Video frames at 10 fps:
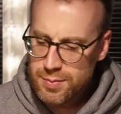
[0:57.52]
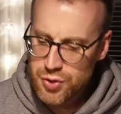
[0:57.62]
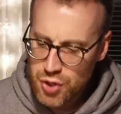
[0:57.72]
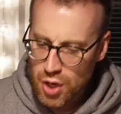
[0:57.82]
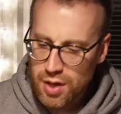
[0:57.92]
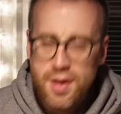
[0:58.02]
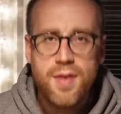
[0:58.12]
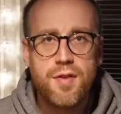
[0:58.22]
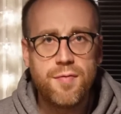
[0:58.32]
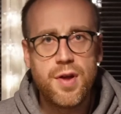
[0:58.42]
So
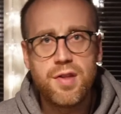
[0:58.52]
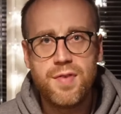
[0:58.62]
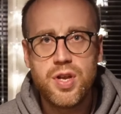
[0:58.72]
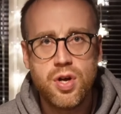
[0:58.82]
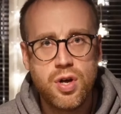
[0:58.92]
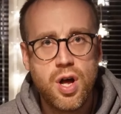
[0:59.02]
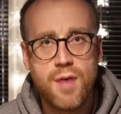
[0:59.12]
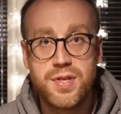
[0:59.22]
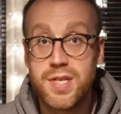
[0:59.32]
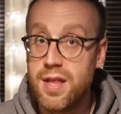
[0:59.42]
this first video,
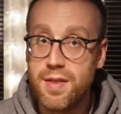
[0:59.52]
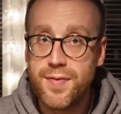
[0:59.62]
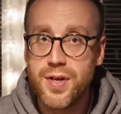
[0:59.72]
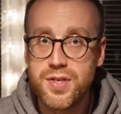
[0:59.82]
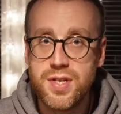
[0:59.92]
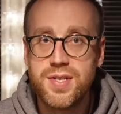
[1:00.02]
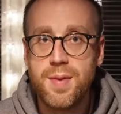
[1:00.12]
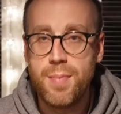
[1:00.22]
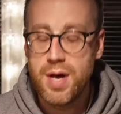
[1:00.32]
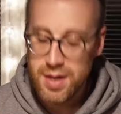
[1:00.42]
obviously the 1st of
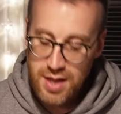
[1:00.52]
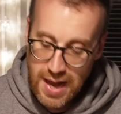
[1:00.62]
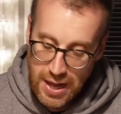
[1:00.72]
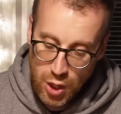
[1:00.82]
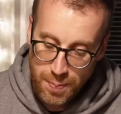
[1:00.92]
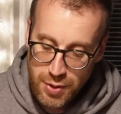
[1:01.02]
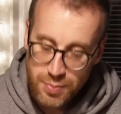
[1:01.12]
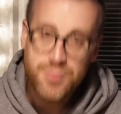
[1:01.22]
December, I'll open up this